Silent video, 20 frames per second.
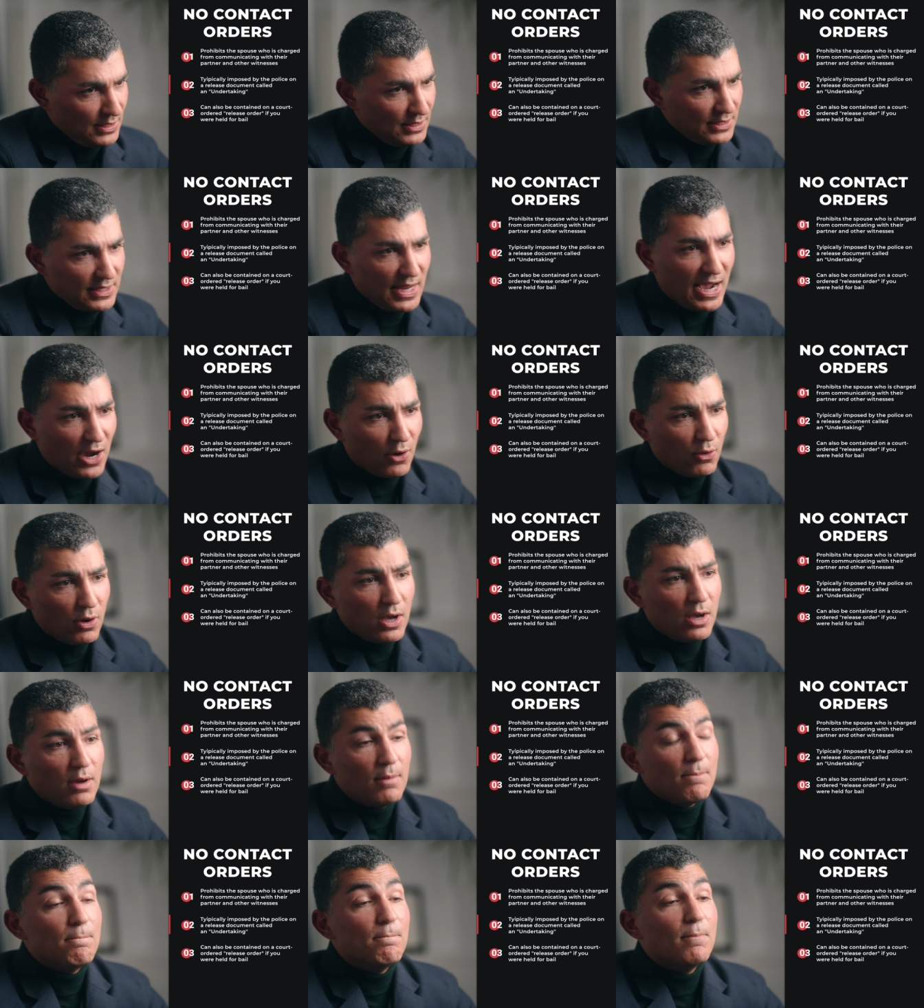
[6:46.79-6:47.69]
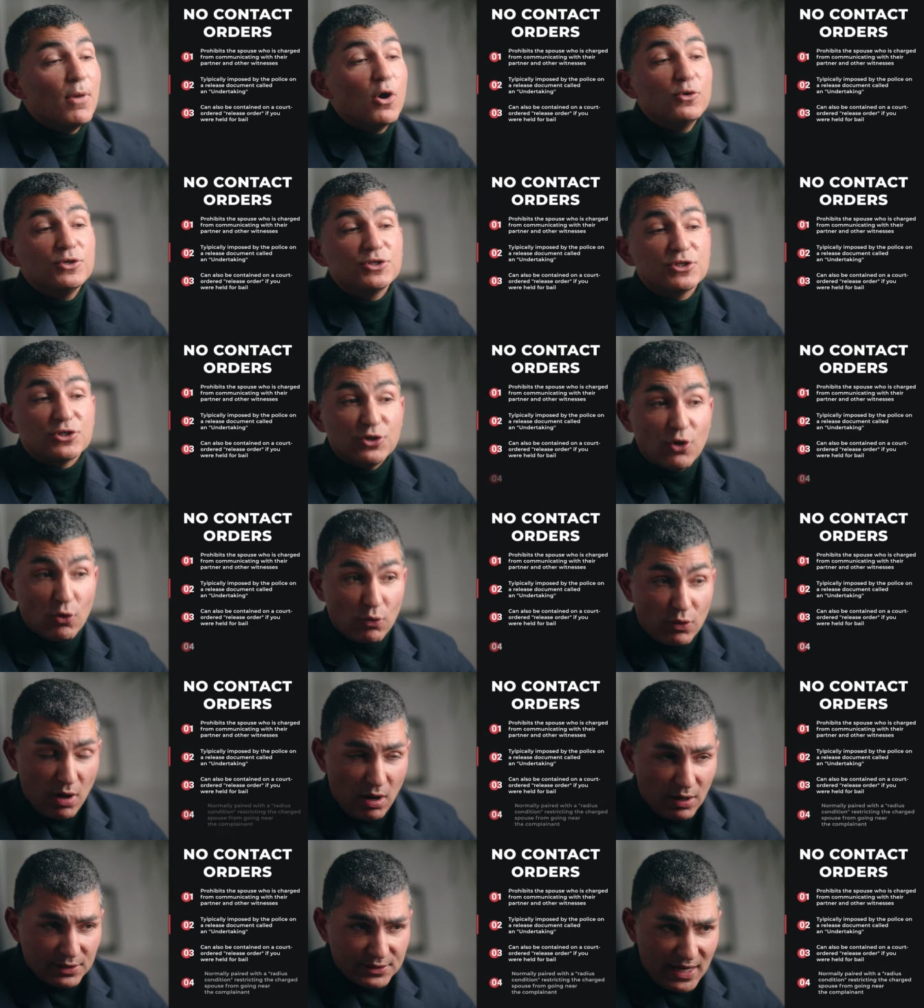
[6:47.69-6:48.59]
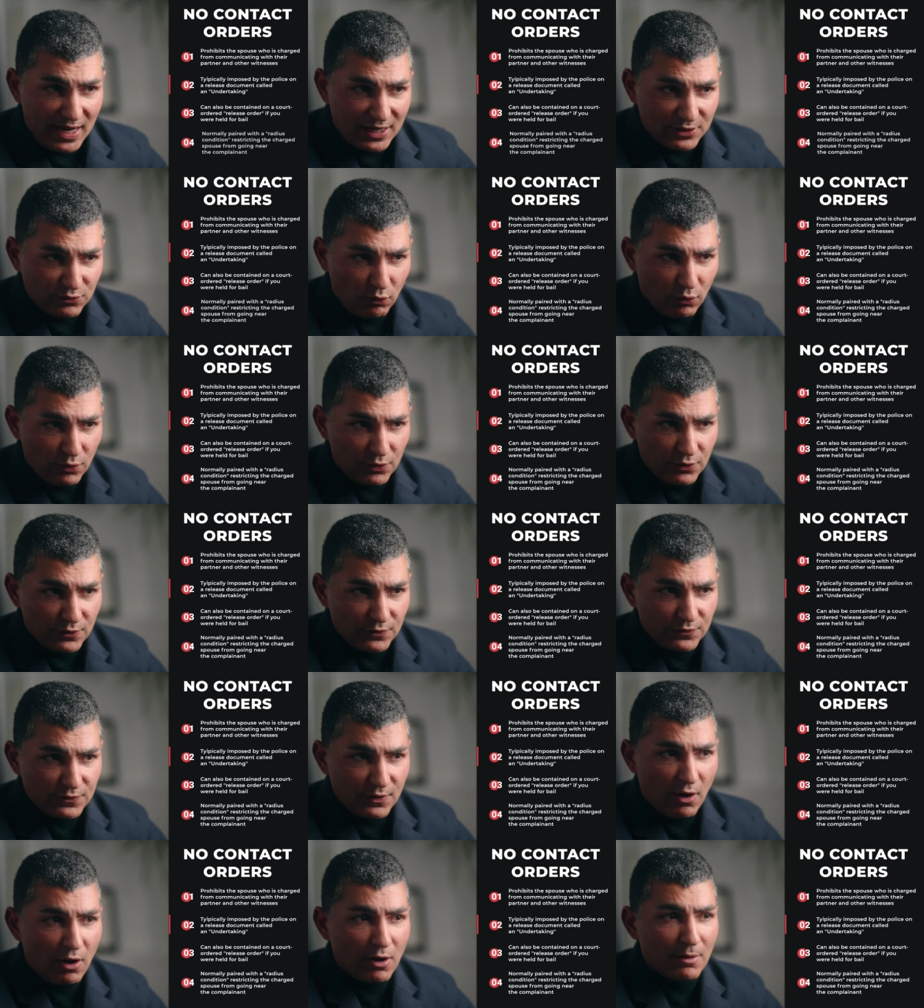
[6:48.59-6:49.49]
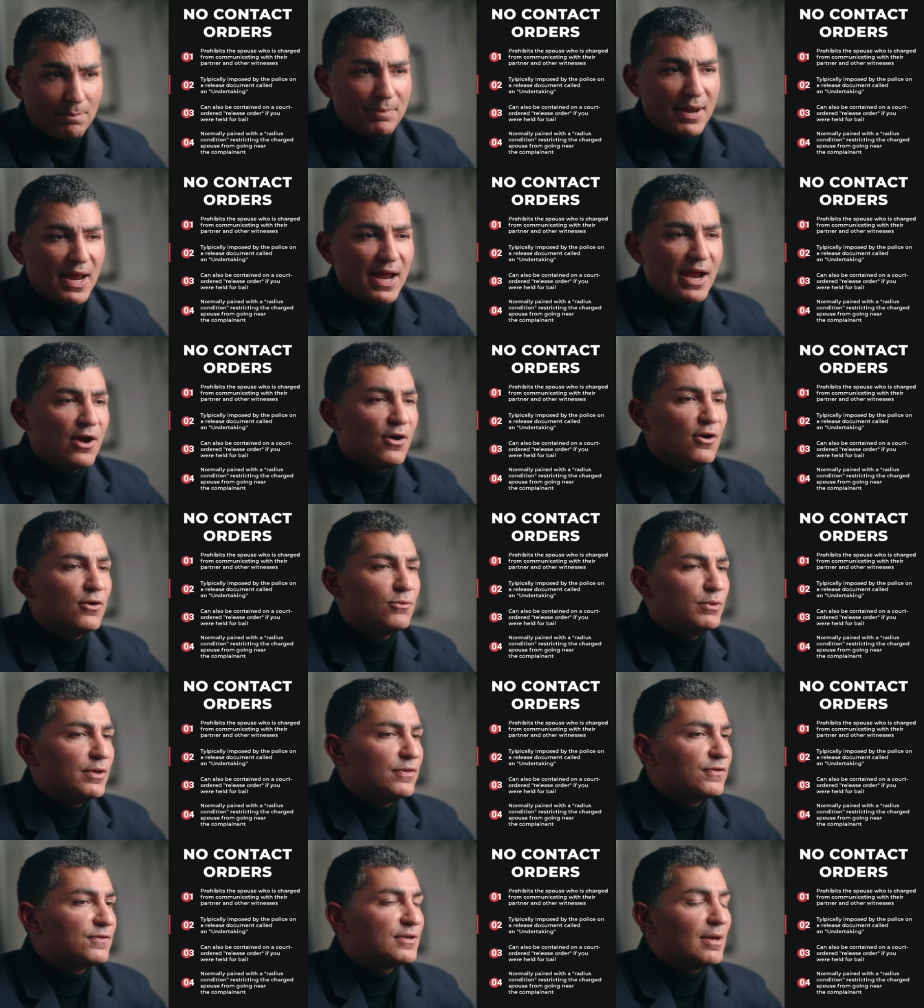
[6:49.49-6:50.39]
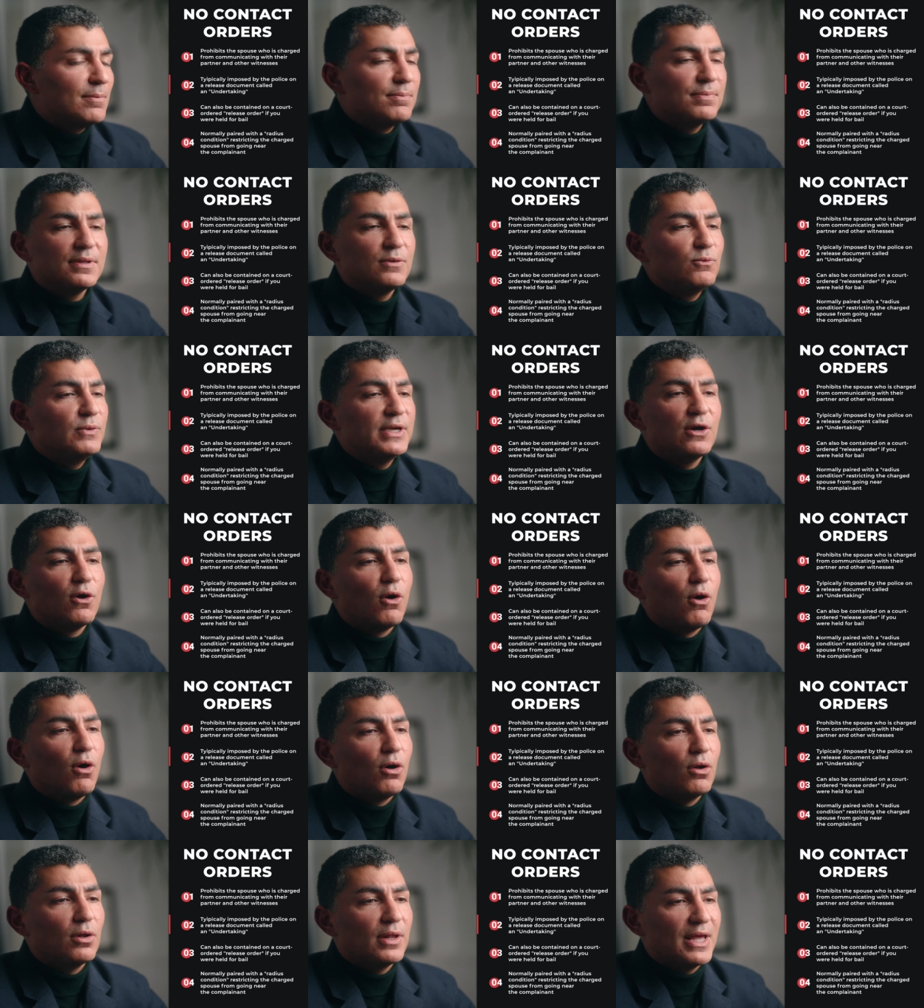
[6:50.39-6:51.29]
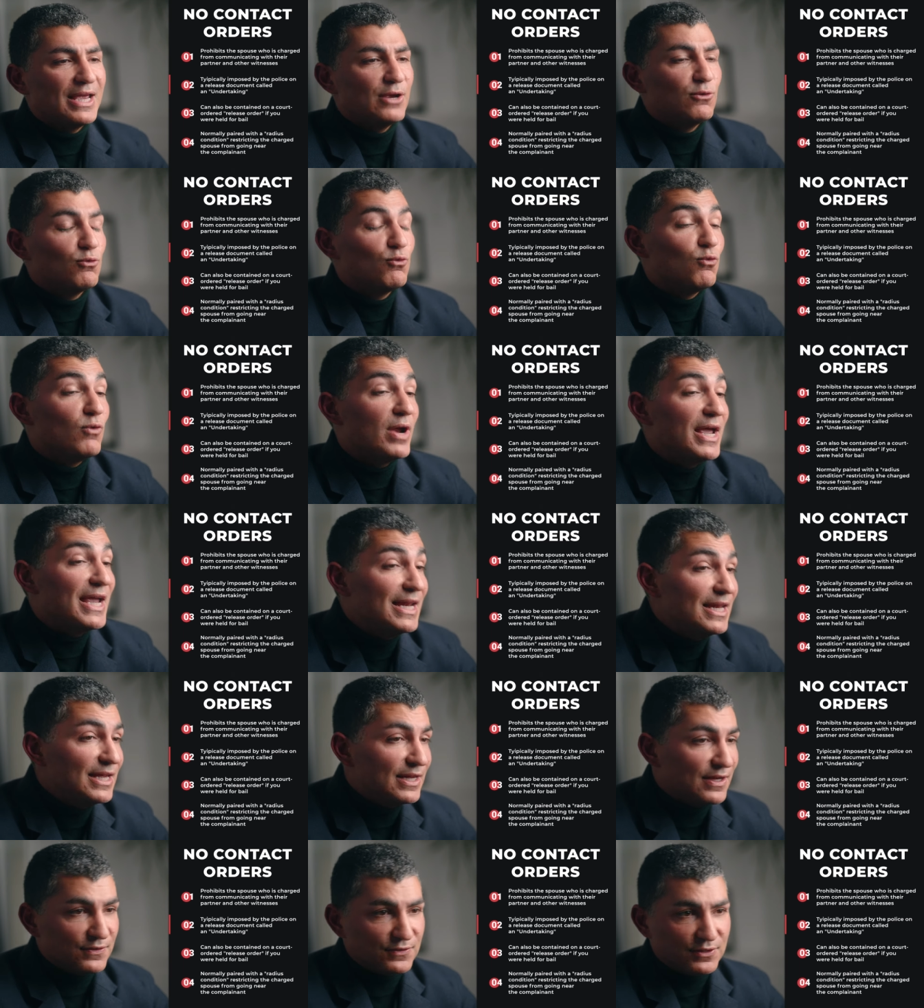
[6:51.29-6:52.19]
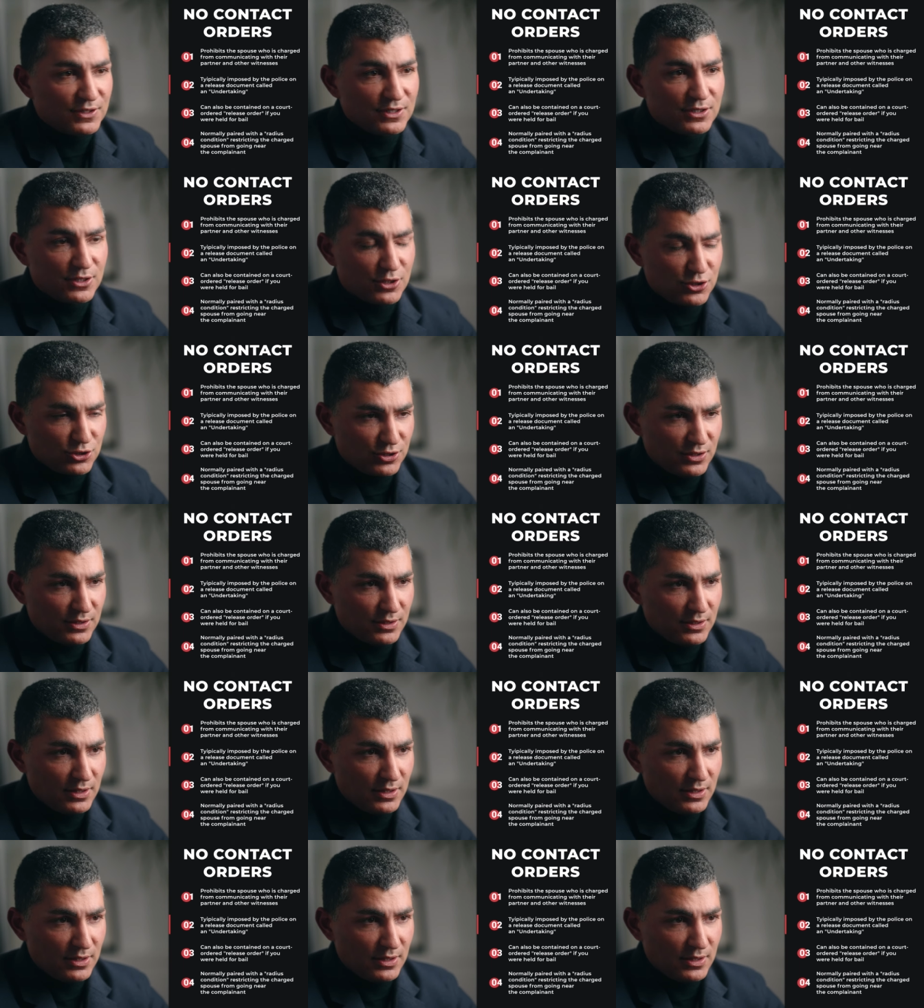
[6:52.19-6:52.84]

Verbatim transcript: Now, most no contact orders are paired with something we call a radius condition.